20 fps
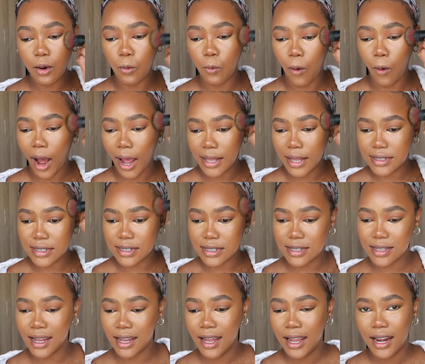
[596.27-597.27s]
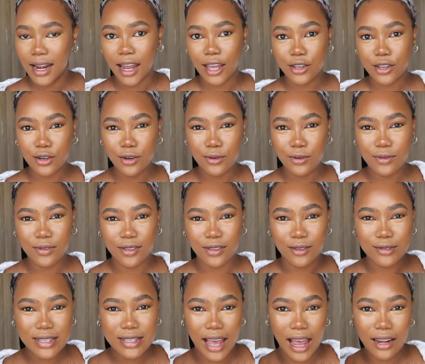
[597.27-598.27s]
Why is this, like, you know,
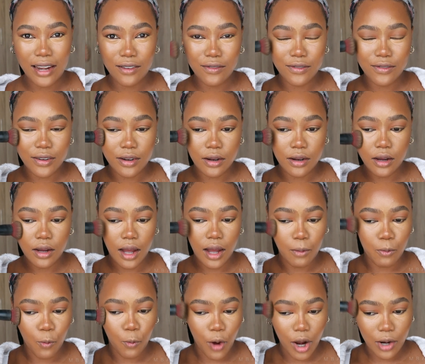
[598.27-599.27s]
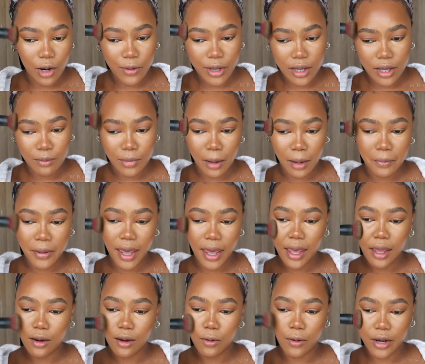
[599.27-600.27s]
those kind of I'm wallowing in my
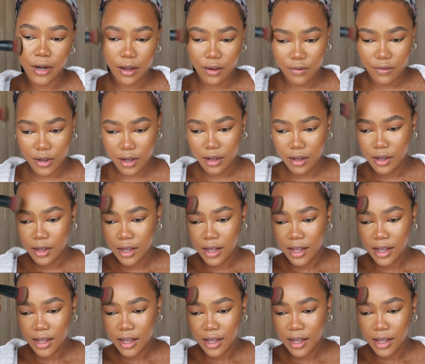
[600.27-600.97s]
pain or whatever.